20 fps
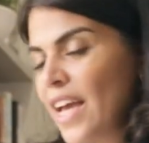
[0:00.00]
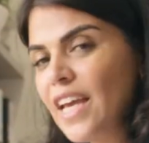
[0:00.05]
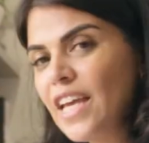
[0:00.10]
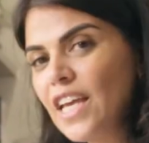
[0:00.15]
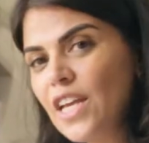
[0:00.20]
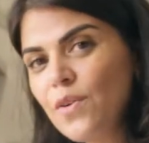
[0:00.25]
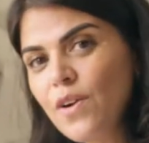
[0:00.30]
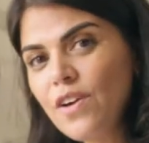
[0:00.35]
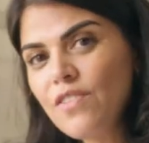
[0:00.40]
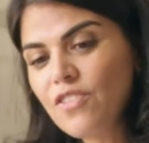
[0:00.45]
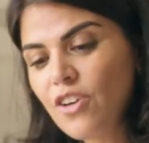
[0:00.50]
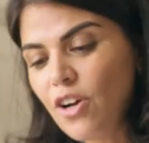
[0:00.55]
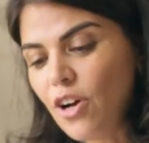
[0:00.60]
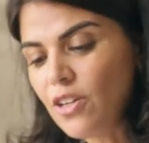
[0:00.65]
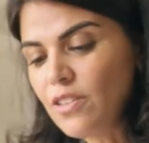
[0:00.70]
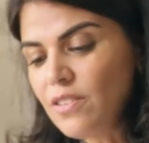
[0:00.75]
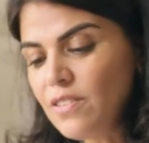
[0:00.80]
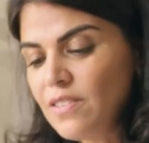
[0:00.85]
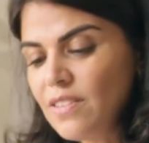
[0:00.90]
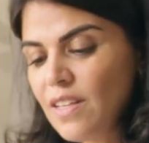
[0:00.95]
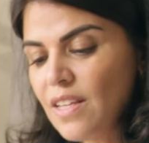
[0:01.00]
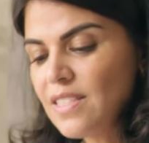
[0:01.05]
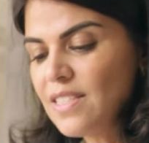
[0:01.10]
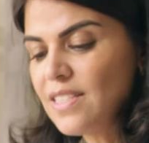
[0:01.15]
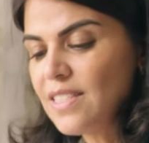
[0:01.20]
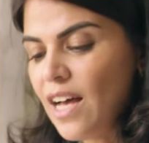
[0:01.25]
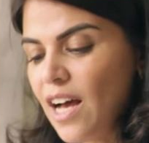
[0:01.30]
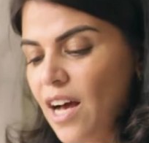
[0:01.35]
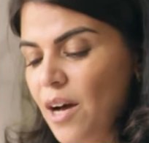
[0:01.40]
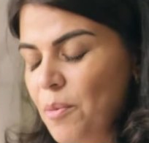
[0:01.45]
Here I've got
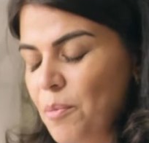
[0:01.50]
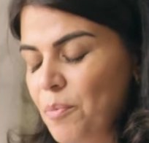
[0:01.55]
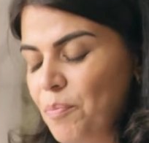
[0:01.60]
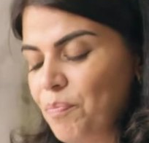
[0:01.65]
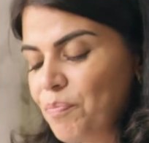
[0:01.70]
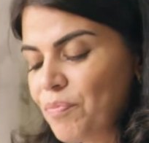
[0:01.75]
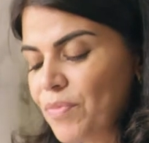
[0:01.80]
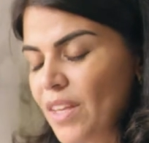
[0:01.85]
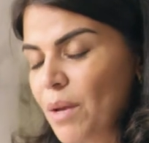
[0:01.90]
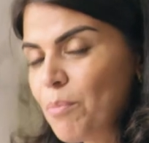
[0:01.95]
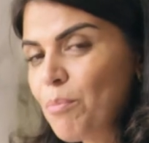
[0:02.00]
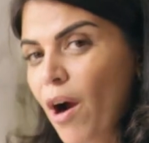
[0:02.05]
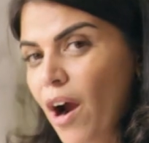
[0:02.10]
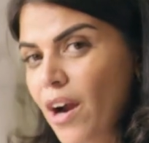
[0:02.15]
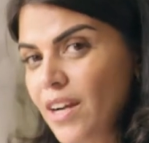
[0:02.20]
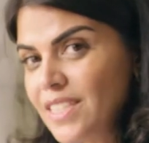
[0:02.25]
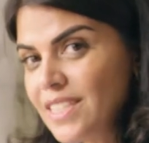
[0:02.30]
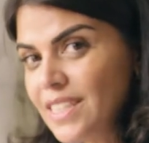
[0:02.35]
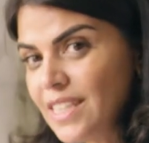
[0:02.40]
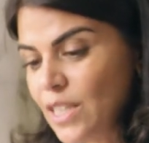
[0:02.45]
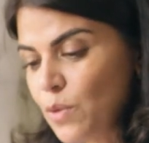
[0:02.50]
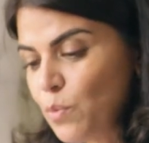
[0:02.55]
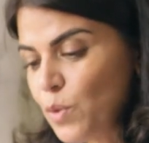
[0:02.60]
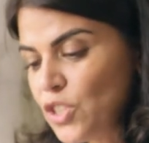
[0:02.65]
some parsley,